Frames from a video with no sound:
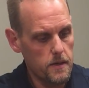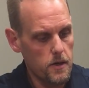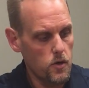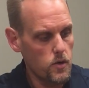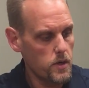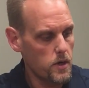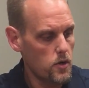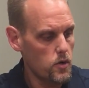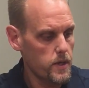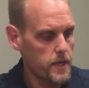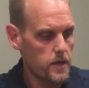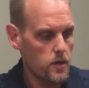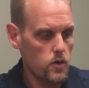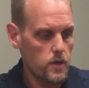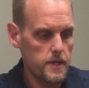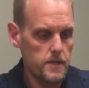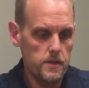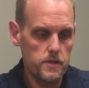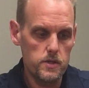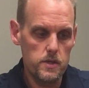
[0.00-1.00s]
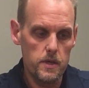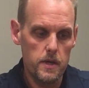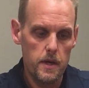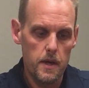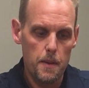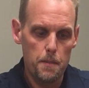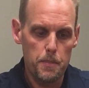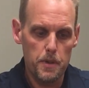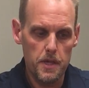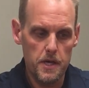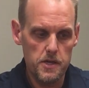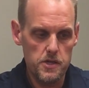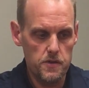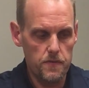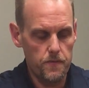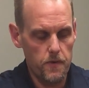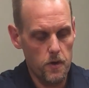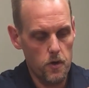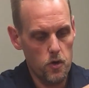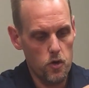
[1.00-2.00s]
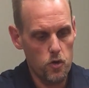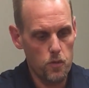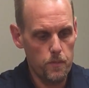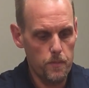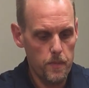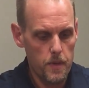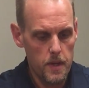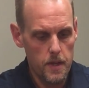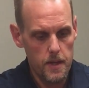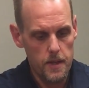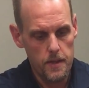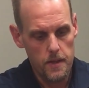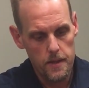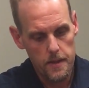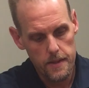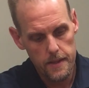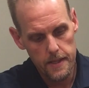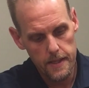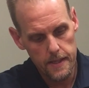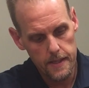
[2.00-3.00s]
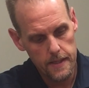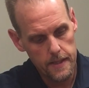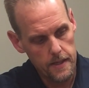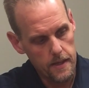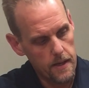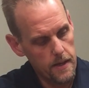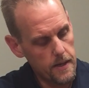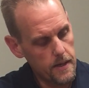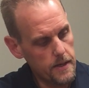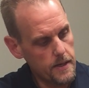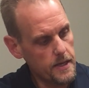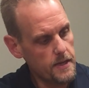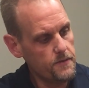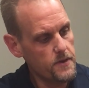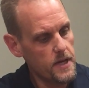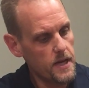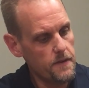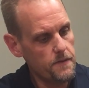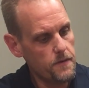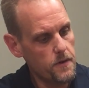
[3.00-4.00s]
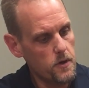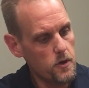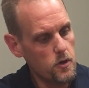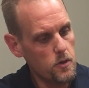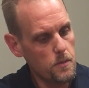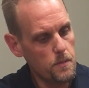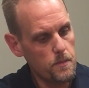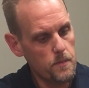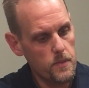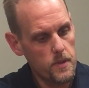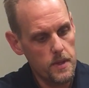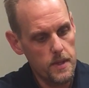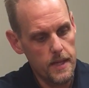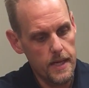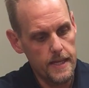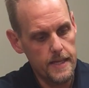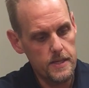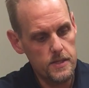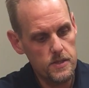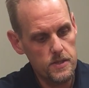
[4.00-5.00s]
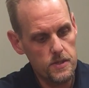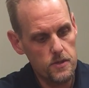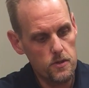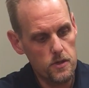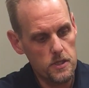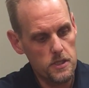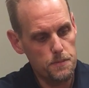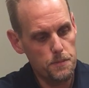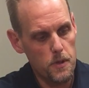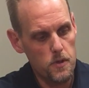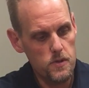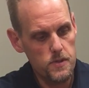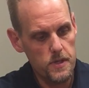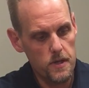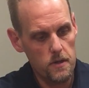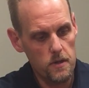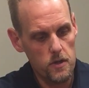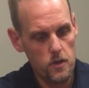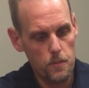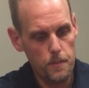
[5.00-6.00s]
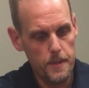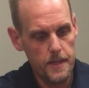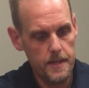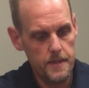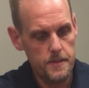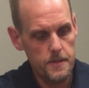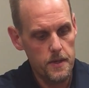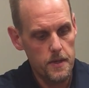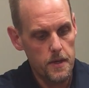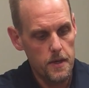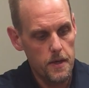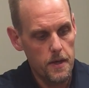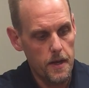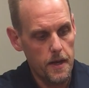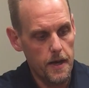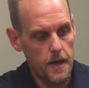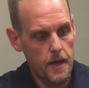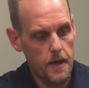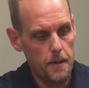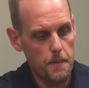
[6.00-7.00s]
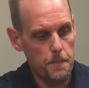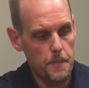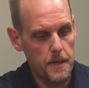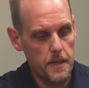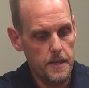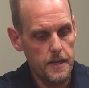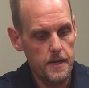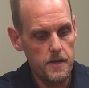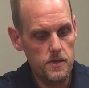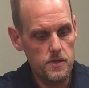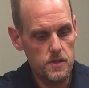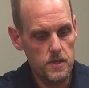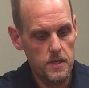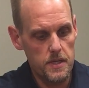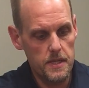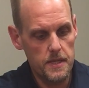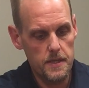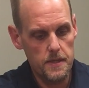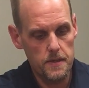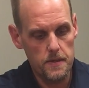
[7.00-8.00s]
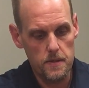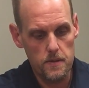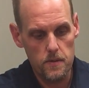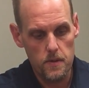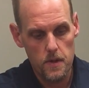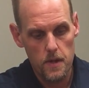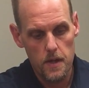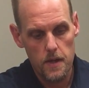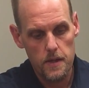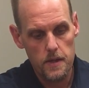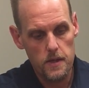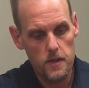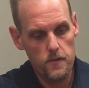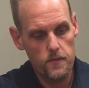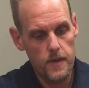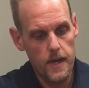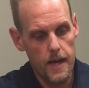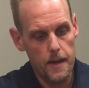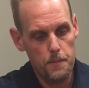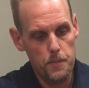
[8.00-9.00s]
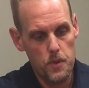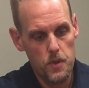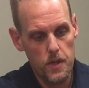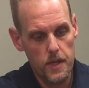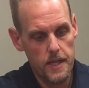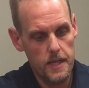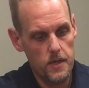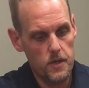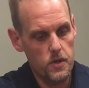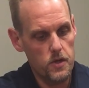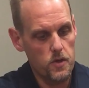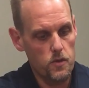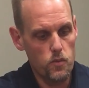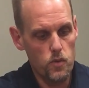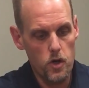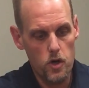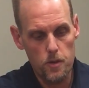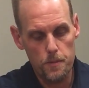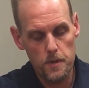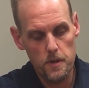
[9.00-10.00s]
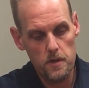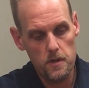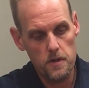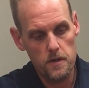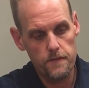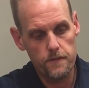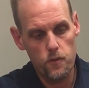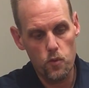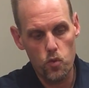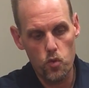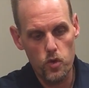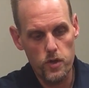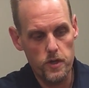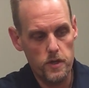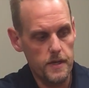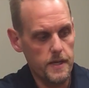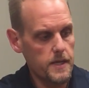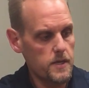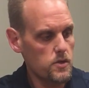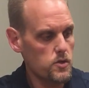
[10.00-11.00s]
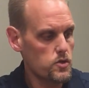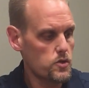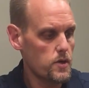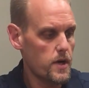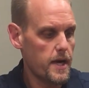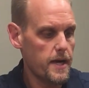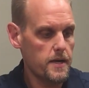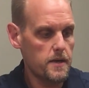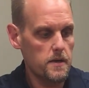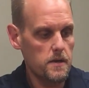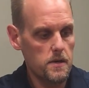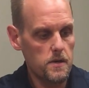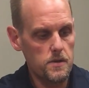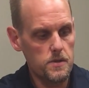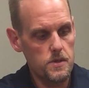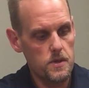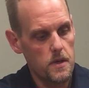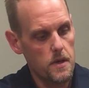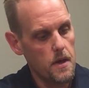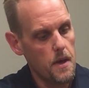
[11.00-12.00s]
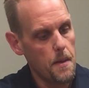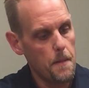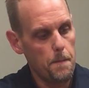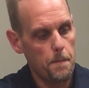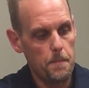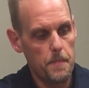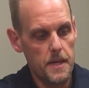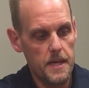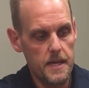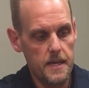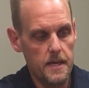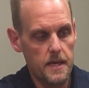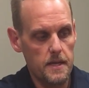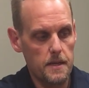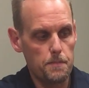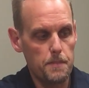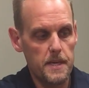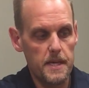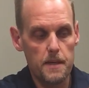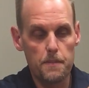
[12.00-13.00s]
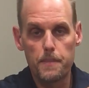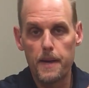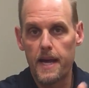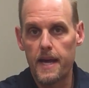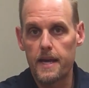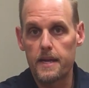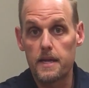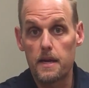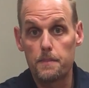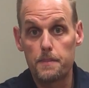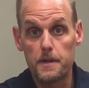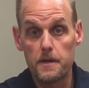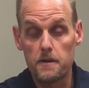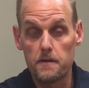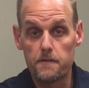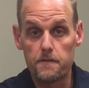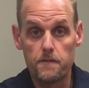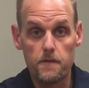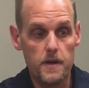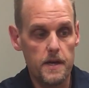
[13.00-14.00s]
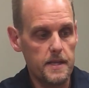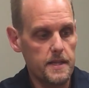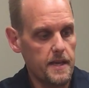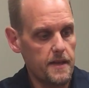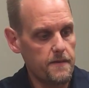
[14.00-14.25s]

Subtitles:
Hoka One plush foam, the EVA foam that is still exposed there a little bit. But here's the deal. You've got plenty of good rubber for your heel strikers. Big pad up here front.